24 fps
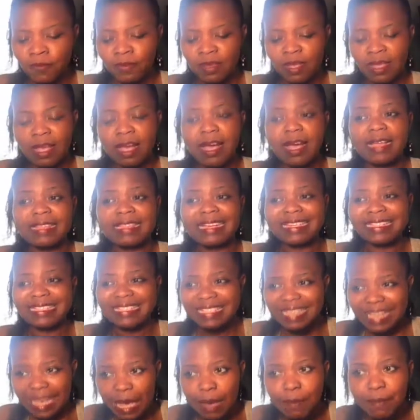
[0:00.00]
that's
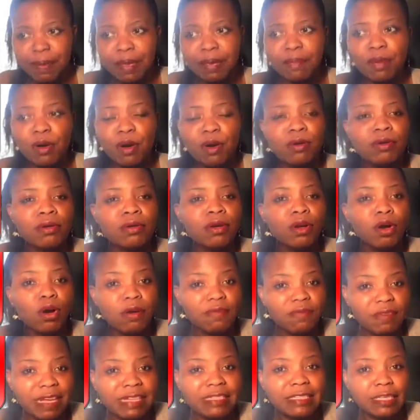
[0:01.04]
capable
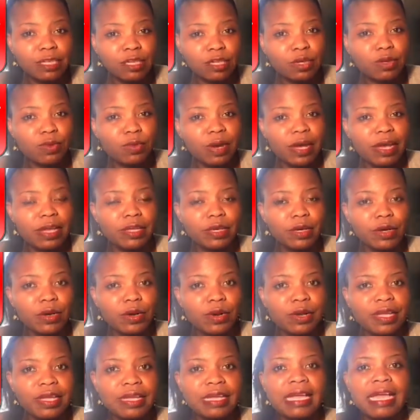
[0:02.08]
of getting you where you're
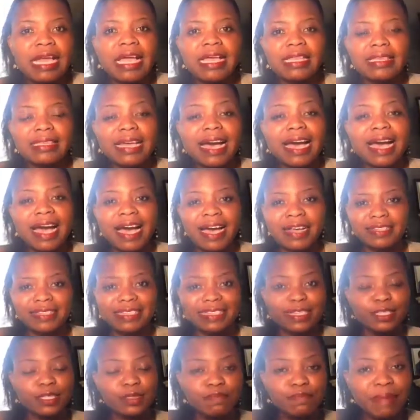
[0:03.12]
going, that has
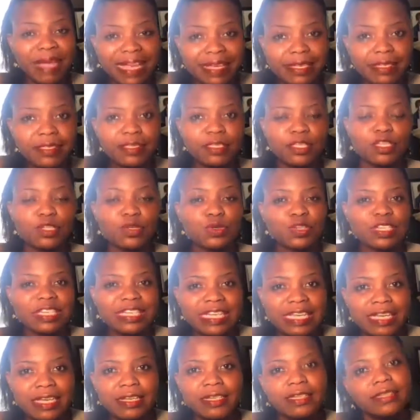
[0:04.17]
the space you
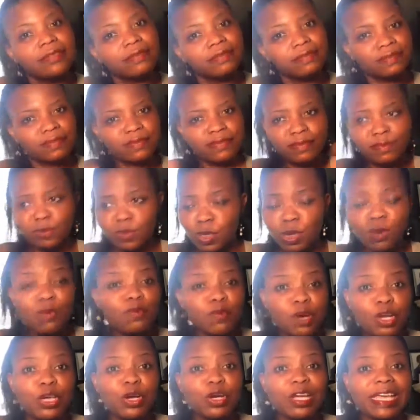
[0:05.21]
need
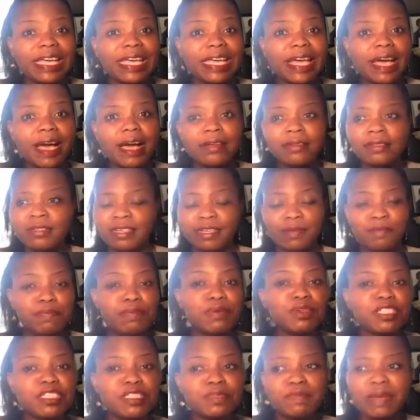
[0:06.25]
for your gear,
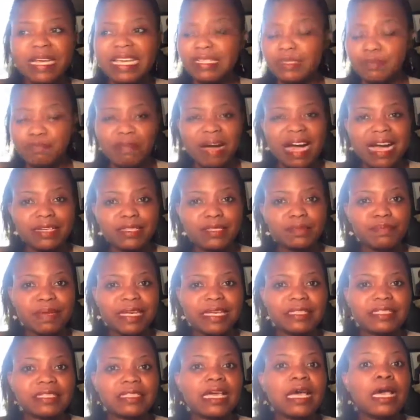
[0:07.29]
boot space, back space,